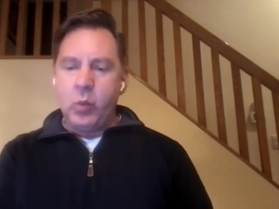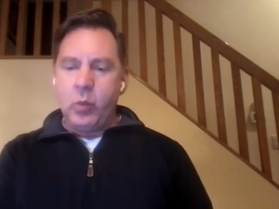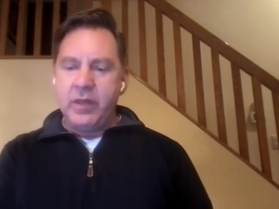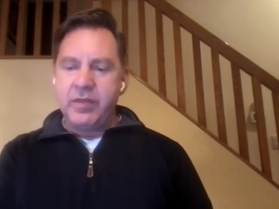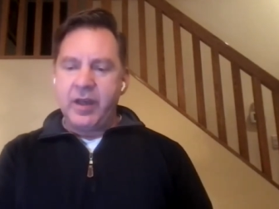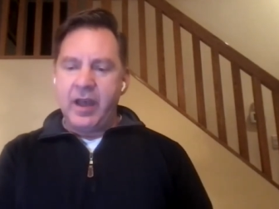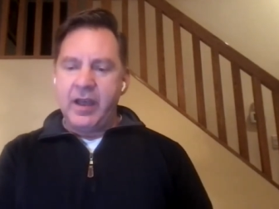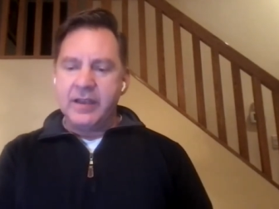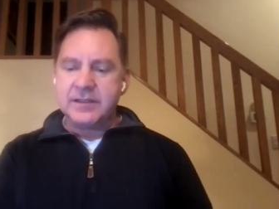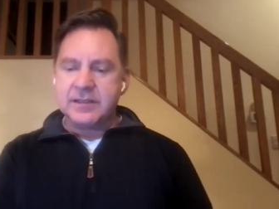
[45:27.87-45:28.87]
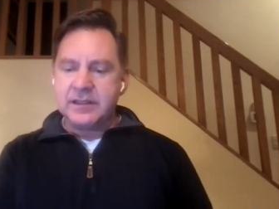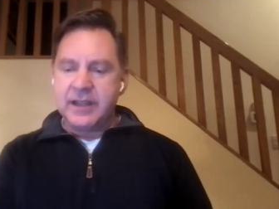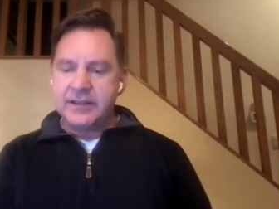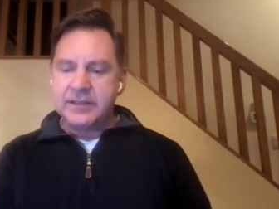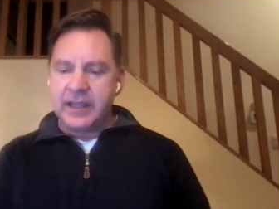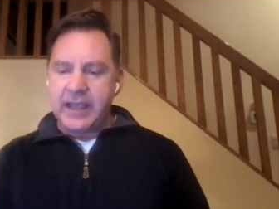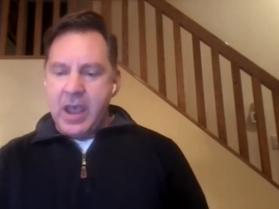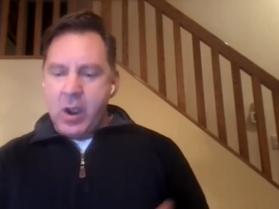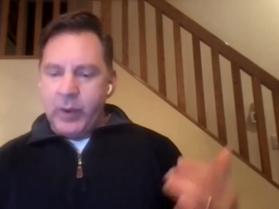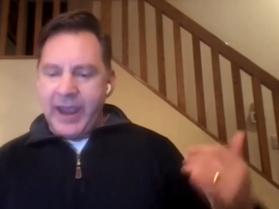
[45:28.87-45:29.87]
with us, Leslie.
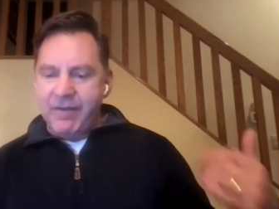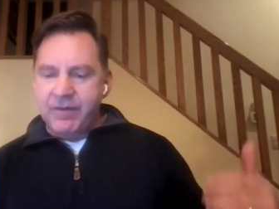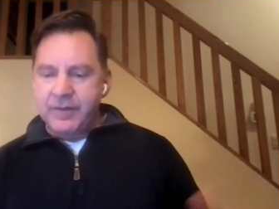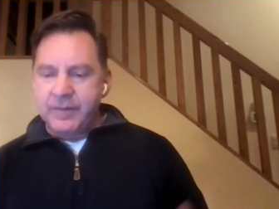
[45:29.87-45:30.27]
we have